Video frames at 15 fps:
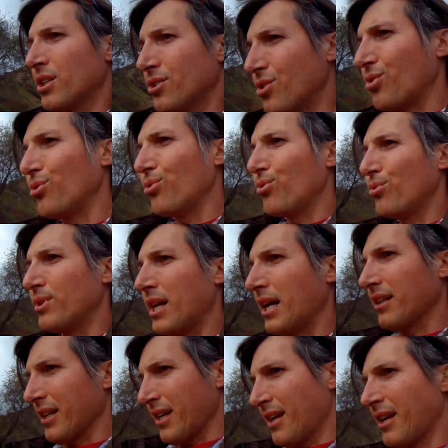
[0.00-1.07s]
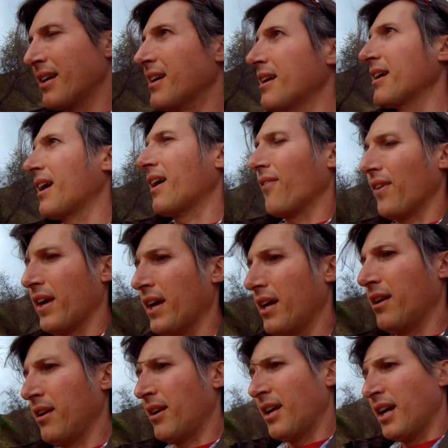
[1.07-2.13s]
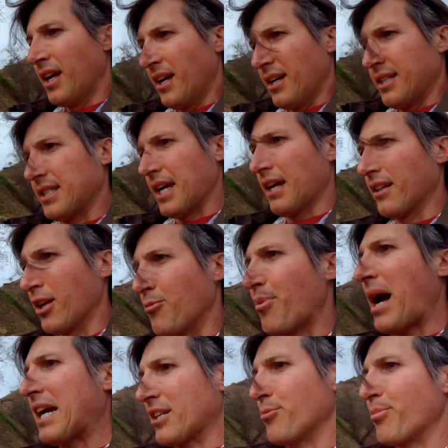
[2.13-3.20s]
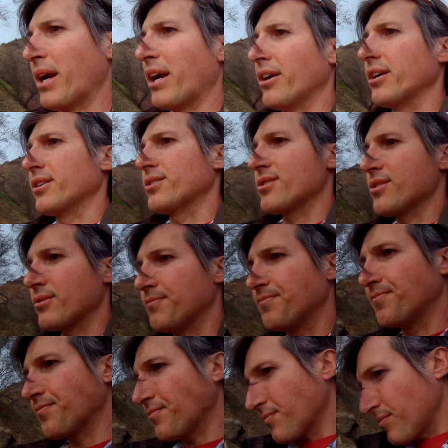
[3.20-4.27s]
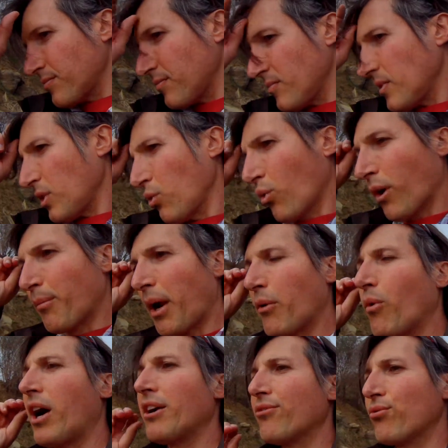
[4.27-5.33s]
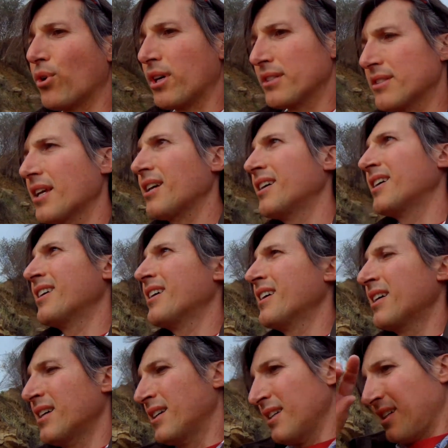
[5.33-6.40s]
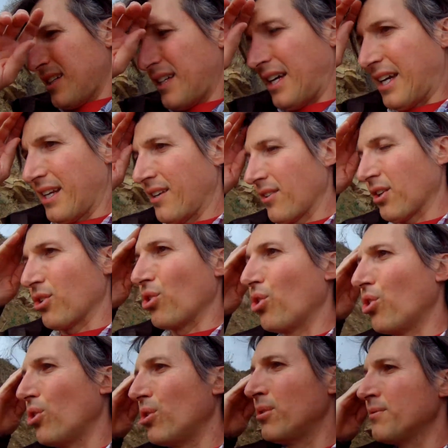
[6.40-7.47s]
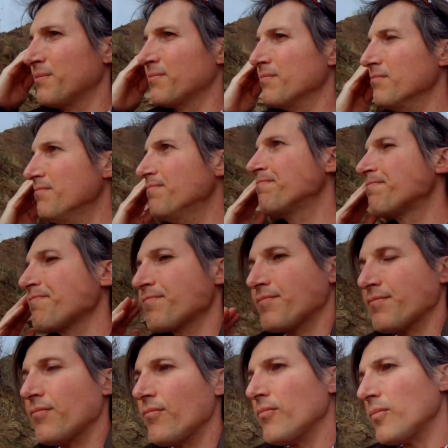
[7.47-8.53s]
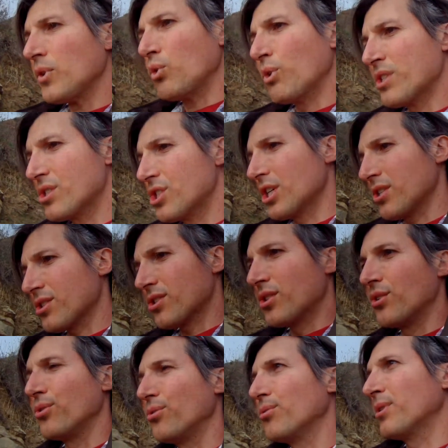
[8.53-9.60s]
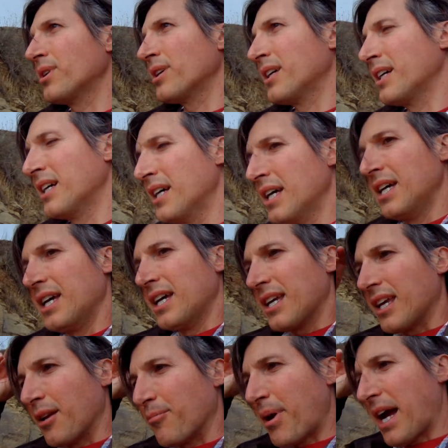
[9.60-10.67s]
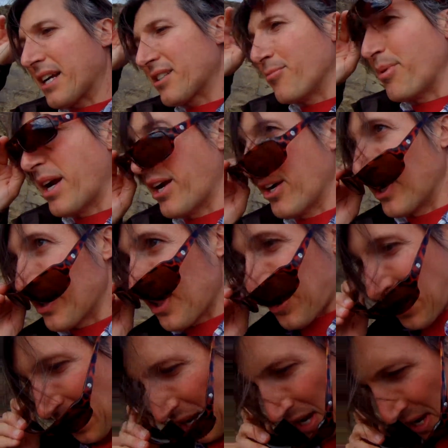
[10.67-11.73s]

to Delhi, and then Delhi back to Paris, where my wife was. And the goal was just to get back to Paris